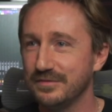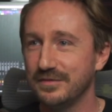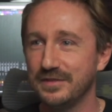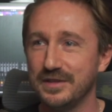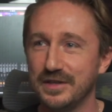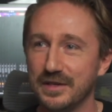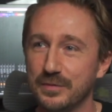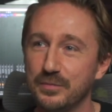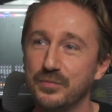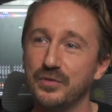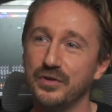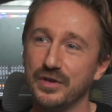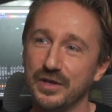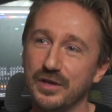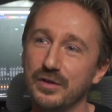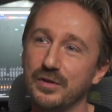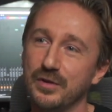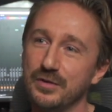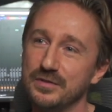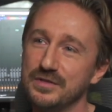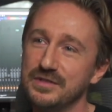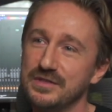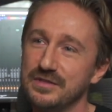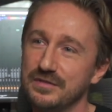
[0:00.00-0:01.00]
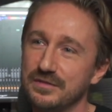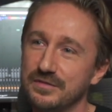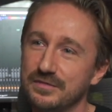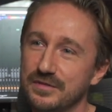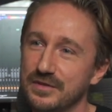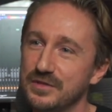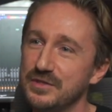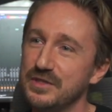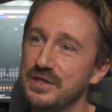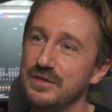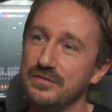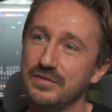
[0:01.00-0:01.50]
get pretty close to
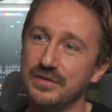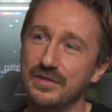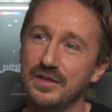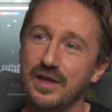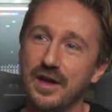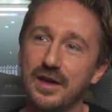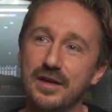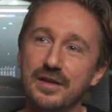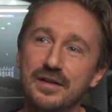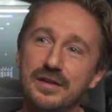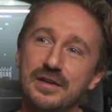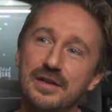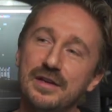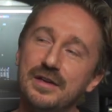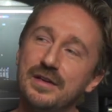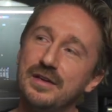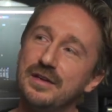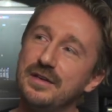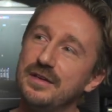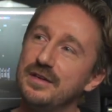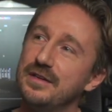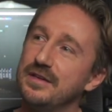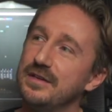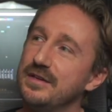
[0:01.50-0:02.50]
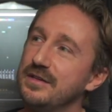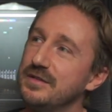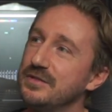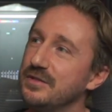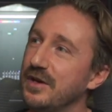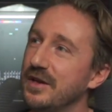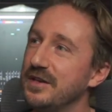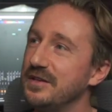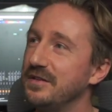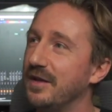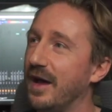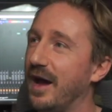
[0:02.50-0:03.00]
achieving that.
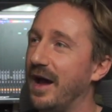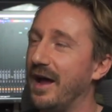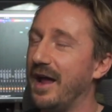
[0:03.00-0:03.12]
Definitely.